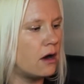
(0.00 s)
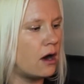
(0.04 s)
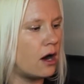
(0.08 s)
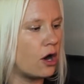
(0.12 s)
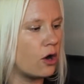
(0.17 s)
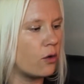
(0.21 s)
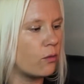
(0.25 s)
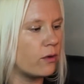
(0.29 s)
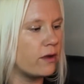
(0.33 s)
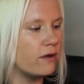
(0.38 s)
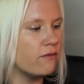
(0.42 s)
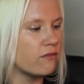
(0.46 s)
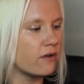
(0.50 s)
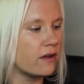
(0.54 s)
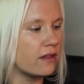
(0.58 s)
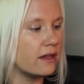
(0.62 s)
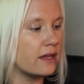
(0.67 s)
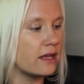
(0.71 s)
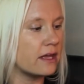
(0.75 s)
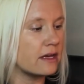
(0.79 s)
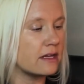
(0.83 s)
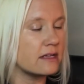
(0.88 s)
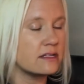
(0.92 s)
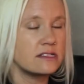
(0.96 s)
are we
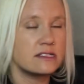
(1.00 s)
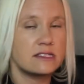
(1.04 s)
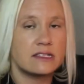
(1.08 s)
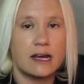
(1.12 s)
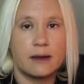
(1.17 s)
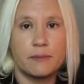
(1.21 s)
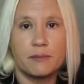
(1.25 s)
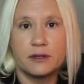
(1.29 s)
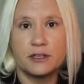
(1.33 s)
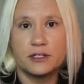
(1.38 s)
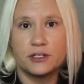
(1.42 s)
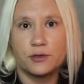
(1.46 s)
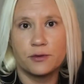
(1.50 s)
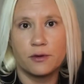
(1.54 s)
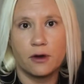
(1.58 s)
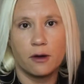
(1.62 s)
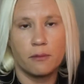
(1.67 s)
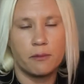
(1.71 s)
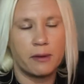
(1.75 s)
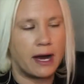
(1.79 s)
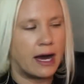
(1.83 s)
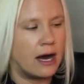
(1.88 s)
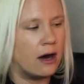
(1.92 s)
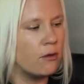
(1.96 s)
really going to step into
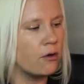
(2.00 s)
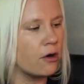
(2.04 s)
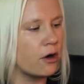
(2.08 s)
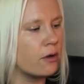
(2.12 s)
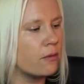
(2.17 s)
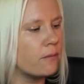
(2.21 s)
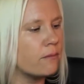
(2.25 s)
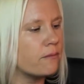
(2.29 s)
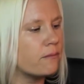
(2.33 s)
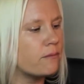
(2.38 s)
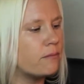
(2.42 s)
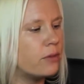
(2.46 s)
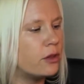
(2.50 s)
our power?